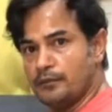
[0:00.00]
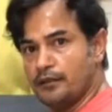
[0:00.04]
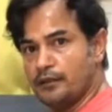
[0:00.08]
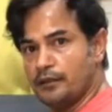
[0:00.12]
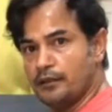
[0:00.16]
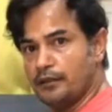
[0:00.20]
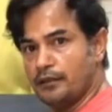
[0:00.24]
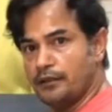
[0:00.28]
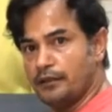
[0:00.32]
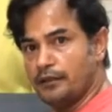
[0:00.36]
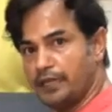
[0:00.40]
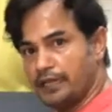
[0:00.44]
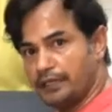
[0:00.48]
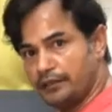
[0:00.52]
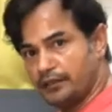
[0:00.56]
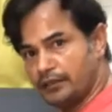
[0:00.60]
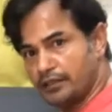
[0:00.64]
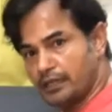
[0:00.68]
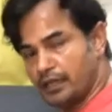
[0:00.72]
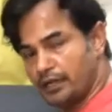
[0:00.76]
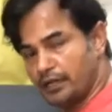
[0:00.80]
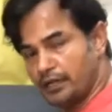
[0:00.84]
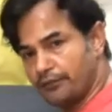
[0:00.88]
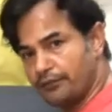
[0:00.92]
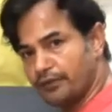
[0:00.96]
Let
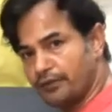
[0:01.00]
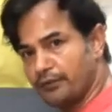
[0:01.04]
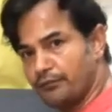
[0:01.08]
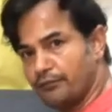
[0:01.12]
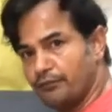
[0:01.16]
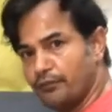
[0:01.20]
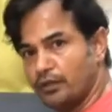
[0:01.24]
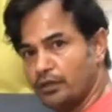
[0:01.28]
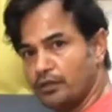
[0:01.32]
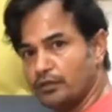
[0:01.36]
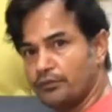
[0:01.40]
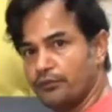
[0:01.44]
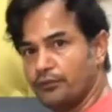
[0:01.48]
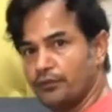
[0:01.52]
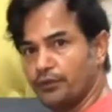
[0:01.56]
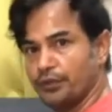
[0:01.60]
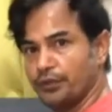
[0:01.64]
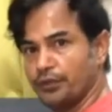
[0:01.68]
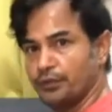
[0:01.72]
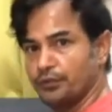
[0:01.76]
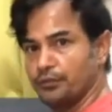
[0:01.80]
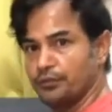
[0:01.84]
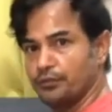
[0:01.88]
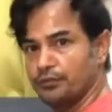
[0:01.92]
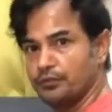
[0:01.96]
the diaphragm work for
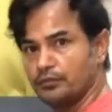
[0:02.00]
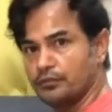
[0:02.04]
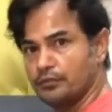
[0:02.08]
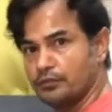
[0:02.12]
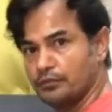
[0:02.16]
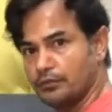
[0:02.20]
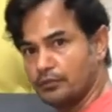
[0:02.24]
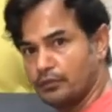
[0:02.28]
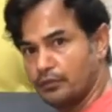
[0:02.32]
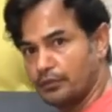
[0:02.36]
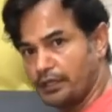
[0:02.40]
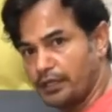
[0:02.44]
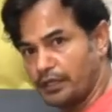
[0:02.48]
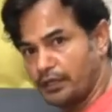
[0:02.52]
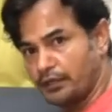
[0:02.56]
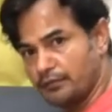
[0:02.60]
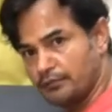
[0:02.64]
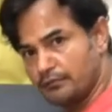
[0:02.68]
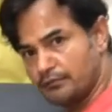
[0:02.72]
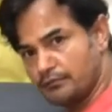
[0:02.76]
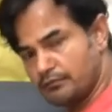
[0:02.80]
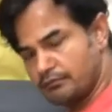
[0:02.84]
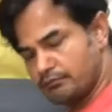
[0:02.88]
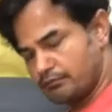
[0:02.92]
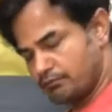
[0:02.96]
you. Okay,
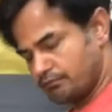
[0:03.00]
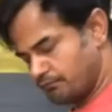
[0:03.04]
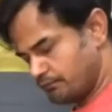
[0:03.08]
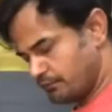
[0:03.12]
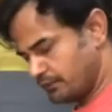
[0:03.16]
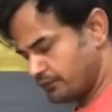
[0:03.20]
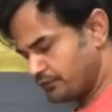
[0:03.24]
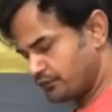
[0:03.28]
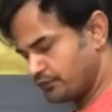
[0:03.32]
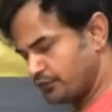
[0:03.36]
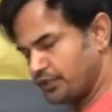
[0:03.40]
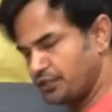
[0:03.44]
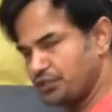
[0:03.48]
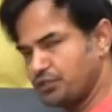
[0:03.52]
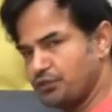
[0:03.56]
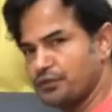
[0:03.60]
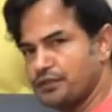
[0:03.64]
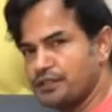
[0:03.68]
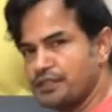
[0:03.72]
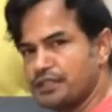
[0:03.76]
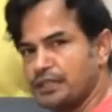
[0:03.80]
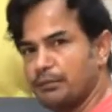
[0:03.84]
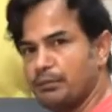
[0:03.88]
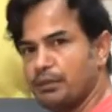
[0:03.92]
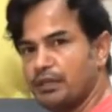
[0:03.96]
stretch your
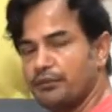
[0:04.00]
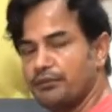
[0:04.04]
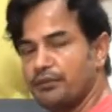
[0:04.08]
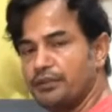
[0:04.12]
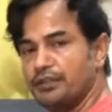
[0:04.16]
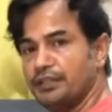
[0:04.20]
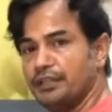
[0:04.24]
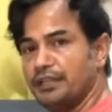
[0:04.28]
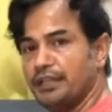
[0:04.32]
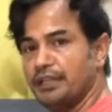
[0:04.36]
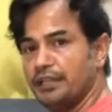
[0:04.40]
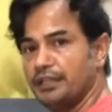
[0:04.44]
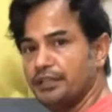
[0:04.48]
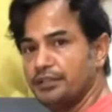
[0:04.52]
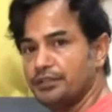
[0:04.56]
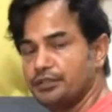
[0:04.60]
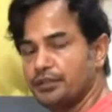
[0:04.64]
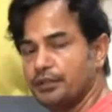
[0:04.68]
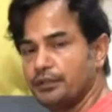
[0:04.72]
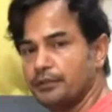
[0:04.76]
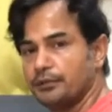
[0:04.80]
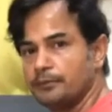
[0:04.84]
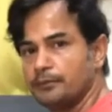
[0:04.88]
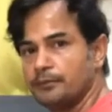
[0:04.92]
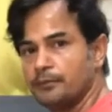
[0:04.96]
stomach with
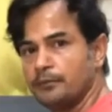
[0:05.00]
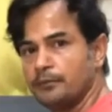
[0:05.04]
inhalation.